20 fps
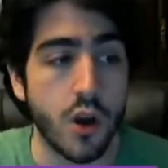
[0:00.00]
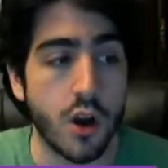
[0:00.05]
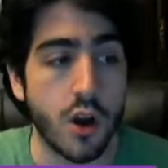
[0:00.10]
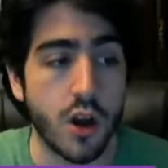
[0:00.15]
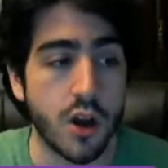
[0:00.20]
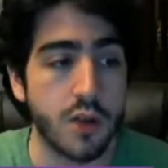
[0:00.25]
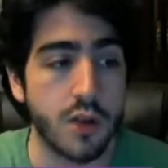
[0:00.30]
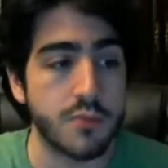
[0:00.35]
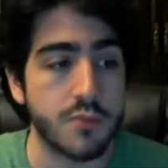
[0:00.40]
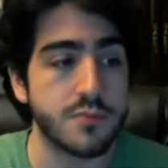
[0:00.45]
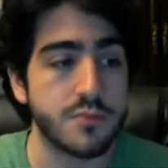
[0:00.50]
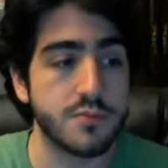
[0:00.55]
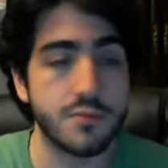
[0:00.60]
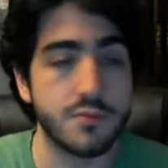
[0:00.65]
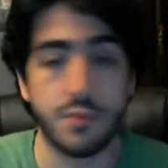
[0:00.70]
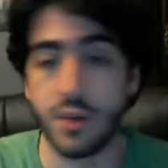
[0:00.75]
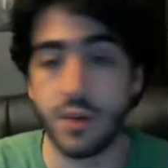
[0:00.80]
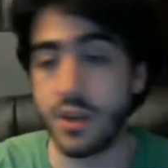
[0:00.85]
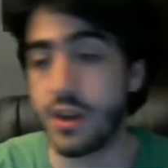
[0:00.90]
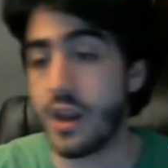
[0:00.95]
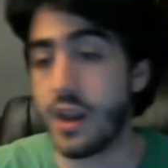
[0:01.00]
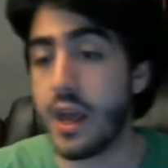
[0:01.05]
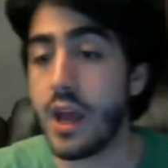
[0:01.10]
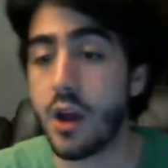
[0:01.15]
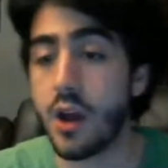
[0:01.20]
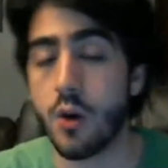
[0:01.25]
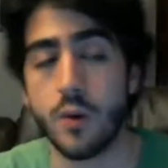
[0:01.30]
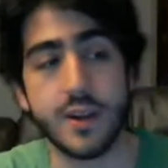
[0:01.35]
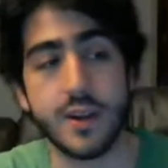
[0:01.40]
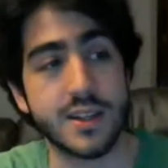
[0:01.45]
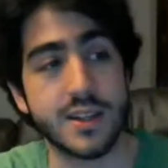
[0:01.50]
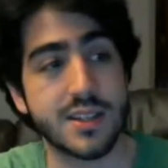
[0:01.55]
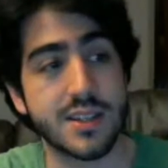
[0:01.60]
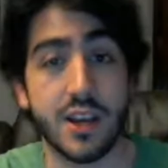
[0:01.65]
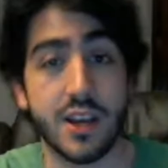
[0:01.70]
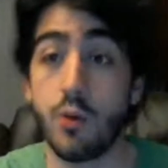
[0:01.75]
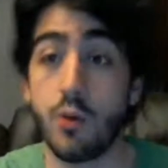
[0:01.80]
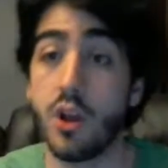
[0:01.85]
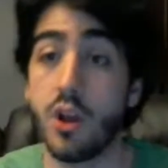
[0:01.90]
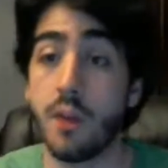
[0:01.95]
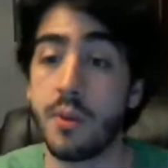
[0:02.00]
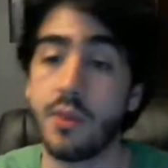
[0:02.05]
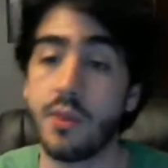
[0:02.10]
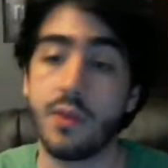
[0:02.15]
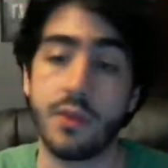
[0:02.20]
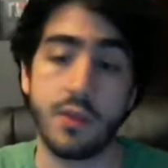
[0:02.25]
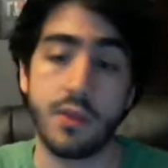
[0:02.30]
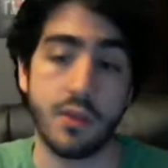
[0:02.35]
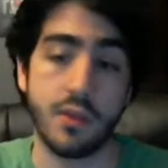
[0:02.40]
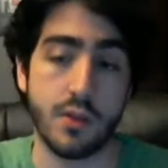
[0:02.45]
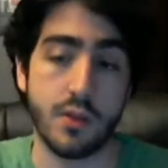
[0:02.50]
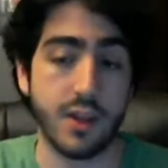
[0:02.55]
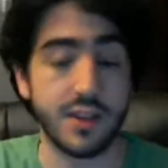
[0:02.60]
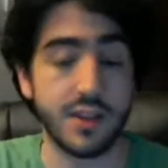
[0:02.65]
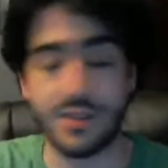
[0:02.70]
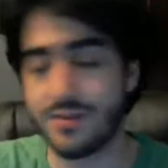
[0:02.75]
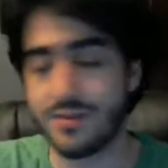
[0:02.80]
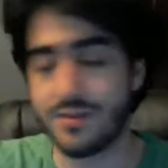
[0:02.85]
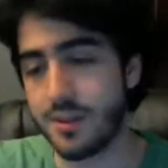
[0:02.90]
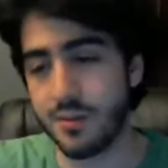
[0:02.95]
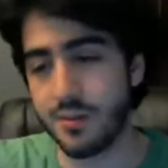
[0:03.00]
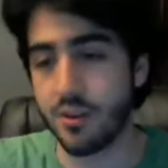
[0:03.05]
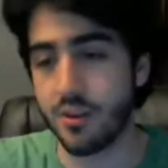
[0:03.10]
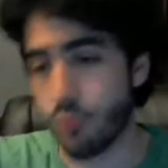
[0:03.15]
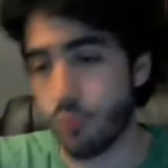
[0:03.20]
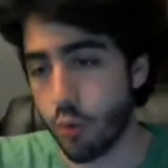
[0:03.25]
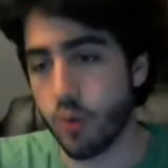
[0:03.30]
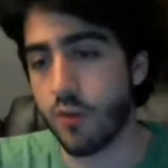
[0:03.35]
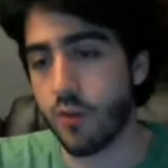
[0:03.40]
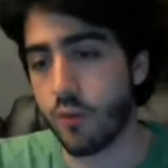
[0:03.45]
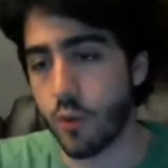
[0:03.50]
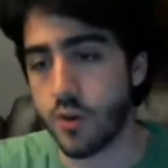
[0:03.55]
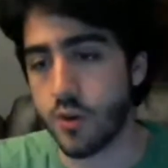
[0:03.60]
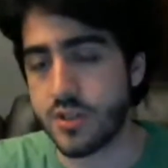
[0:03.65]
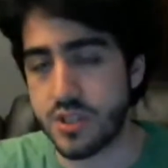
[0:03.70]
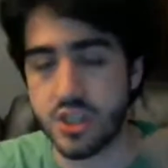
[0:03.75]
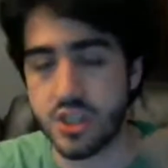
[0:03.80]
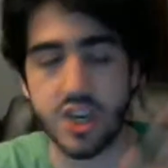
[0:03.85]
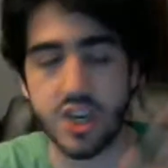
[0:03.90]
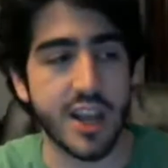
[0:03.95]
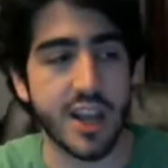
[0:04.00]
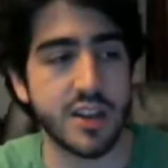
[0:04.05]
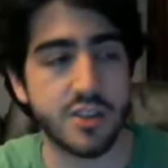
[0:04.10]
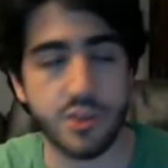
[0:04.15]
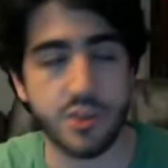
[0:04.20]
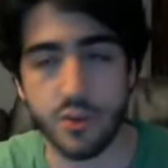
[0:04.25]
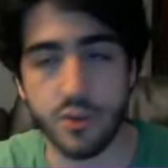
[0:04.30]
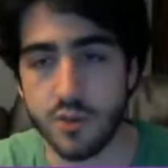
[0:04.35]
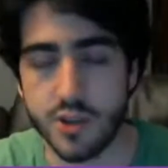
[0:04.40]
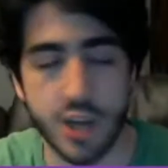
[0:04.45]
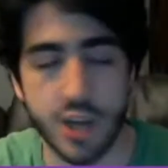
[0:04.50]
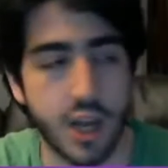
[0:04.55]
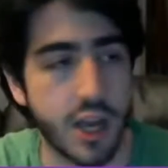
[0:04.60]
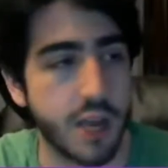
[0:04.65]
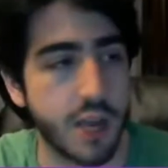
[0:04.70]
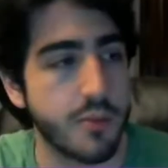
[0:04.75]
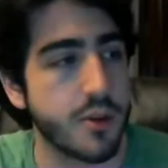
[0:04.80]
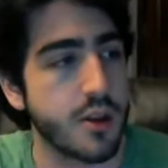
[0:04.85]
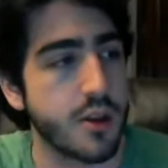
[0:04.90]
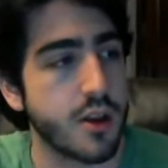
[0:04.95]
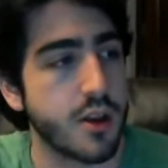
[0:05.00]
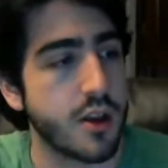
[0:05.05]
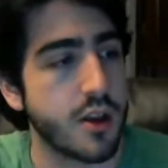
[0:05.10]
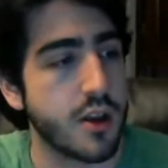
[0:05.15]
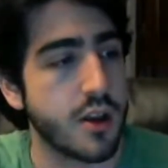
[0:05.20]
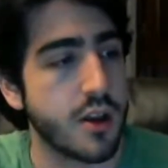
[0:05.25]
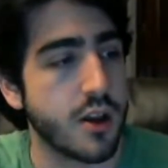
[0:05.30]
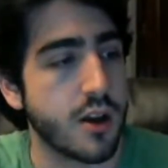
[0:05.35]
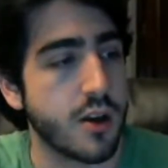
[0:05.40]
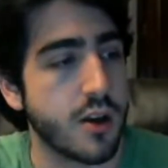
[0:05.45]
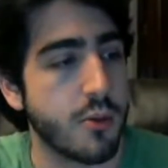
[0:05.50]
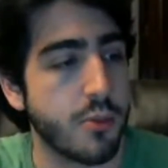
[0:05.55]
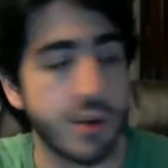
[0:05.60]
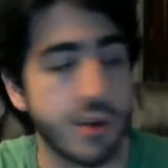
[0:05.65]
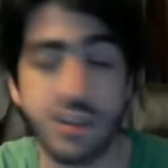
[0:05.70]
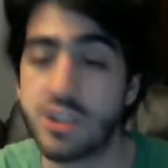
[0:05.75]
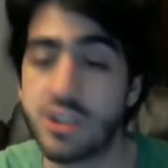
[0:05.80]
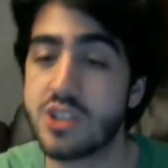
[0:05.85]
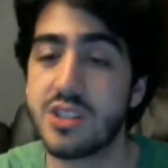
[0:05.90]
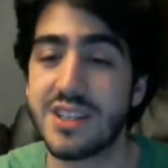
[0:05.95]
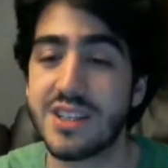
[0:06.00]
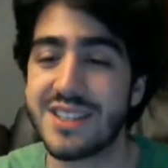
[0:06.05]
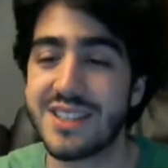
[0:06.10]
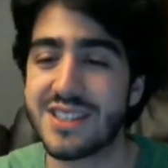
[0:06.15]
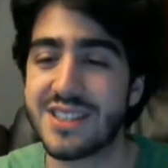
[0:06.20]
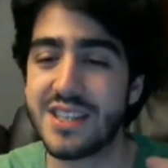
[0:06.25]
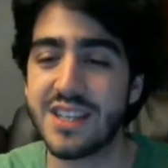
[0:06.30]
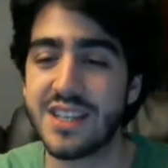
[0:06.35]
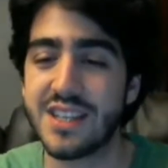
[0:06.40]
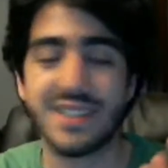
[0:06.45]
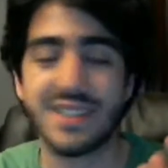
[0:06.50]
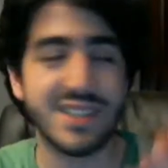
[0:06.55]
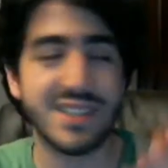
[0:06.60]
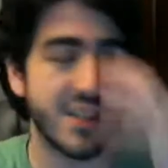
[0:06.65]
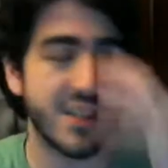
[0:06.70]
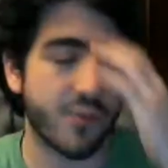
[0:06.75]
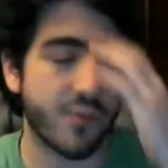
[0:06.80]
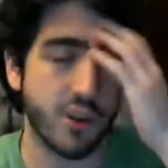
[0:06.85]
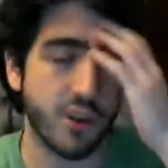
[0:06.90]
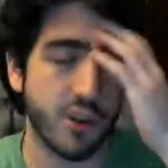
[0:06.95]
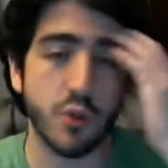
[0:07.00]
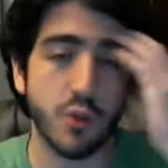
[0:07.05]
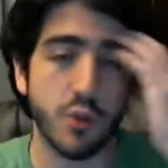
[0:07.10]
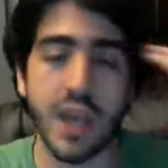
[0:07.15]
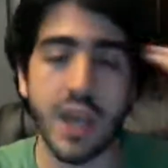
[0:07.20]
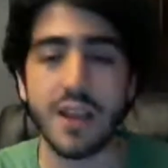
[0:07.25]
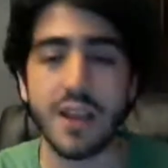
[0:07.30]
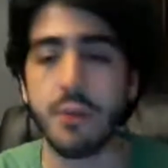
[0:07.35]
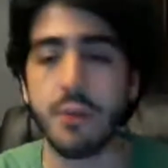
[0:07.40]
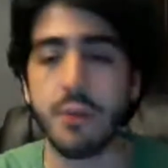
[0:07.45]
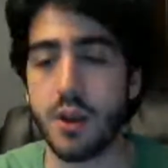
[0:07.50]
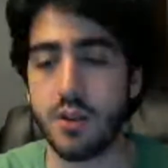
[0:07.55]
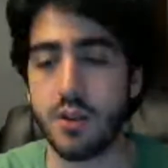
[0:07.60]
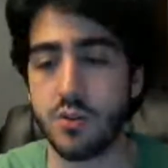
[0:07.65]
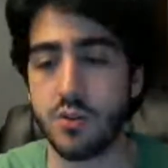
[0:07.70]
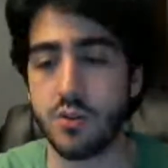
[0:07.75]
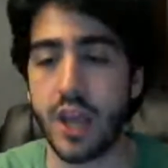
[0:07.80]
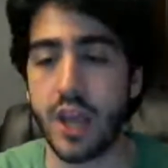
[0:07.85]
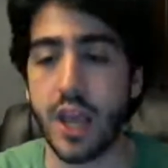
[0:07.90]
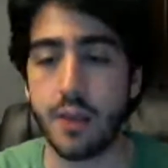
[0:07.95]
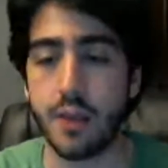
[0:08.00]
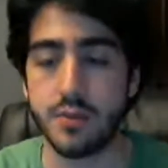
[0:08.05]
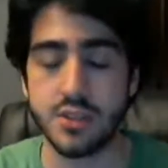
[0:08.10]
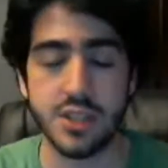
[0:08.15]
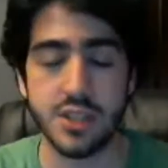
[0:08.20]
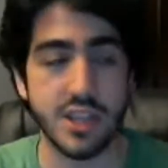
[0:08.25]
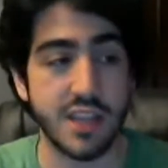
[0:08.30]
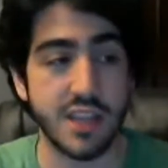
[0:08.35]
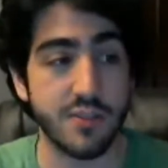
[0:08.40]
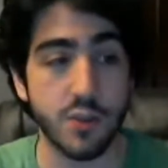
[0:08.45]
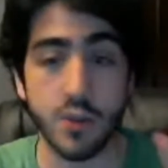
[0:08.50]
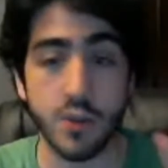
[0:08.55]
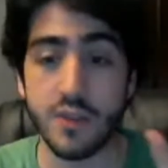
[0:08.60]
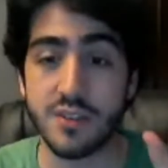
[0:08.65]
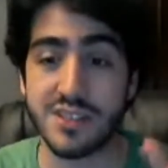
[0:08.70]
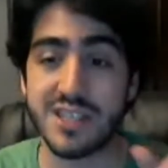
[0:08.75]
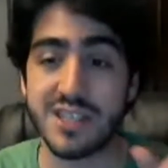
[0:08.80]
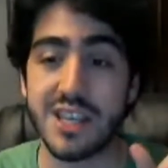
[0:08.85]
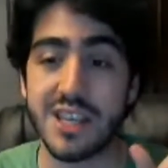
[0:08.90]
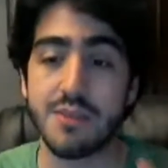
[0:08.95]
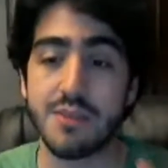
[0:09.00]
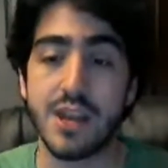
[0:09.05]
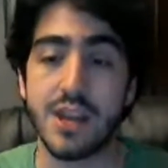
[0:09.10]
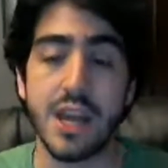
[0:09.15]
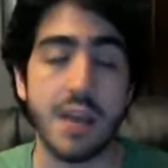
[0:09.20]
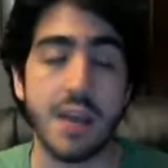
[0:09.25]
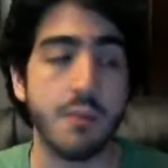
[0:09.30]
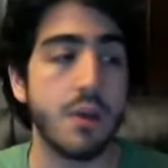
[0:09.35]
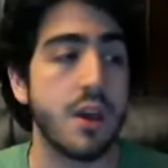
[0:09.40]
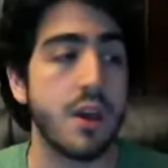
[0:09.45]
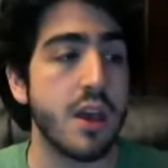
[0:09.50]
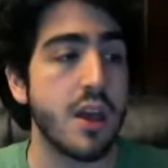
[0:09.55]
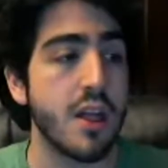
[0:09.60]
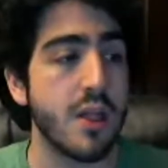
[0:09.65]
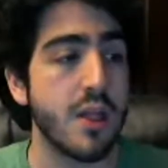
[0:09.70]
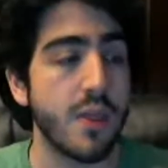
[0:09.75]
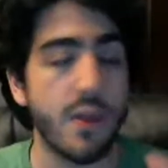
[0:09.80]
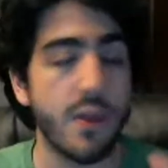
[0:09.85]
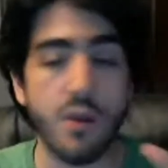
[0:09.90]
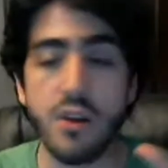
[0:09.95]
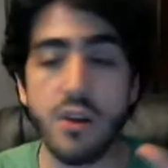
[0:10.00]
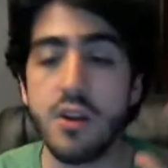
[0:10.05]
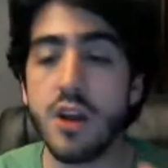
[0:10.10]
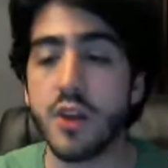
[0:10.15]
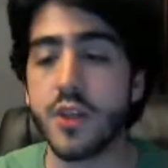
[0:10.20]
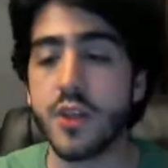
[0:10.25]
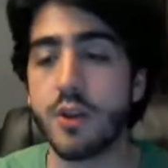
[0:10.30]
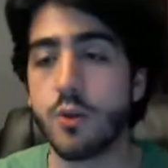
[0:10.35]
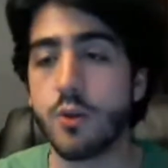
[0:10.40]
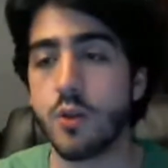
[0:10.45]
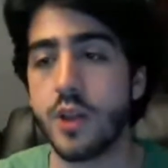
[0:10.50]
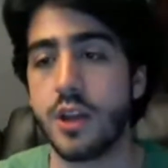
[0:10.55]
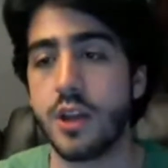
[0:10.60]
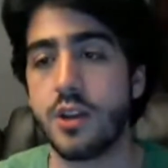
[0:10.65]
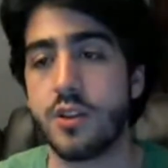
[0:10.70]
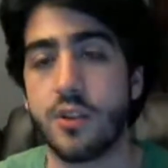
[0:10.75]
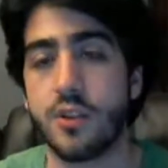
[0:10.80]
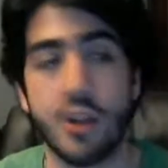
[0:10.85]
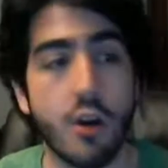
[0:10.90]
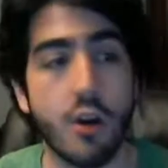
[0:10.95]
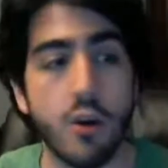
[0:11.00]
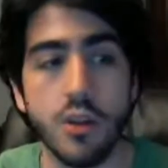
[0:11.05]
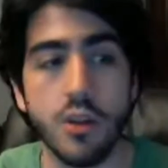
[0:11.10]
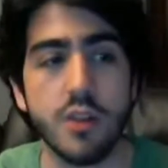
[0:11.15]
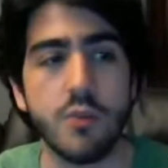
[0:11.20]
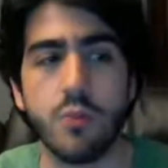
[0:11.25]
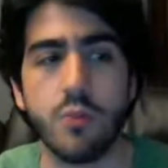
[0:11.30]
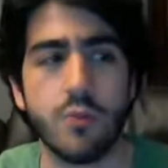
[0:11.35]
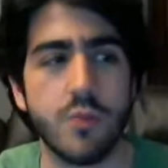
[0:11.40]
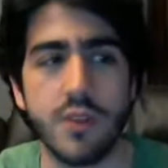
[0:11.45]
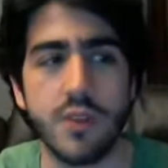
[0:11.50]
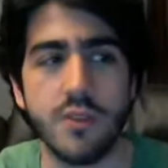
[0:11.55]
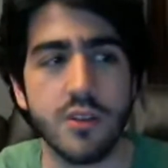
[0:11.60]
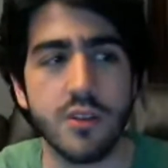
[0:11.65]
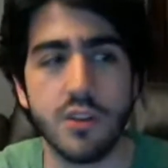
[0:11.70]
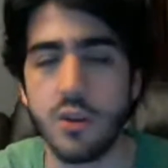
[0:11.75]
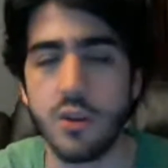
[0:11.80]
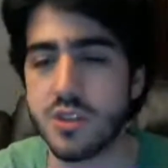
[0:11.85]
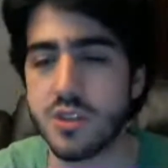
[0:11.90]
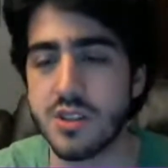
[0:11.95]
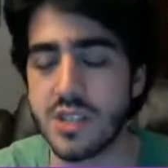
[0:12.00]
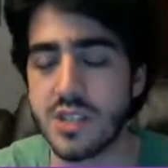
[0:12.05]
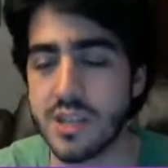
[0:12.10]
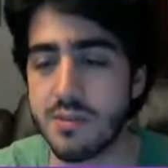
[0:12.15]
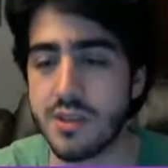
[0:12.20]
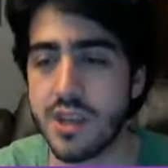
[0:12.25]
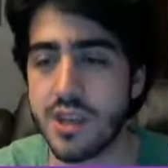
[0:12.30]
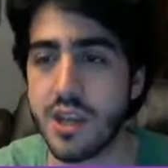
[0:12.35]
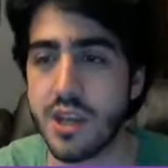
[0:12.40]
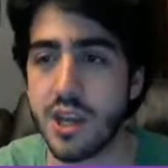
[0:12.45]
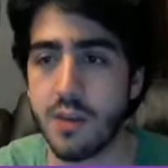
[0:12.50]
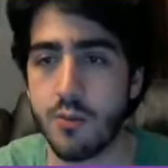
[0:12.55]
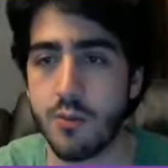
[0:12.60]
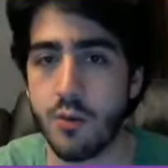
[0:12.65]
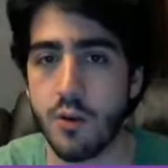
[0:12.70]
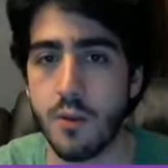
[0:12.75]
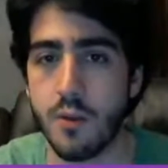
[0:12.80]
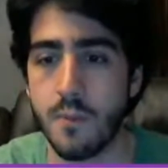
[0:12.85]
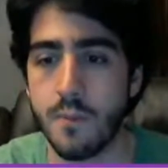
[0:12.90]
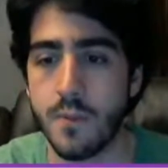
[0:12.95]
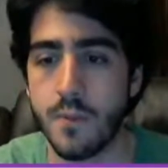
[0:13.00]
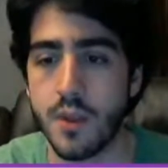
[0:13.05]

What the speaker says: But now it's like, well, war of course has changed over time, but it's different. You can't compare the two games, even though they have the same name. They're nothing related. They're hardly even close to the same thing anymore.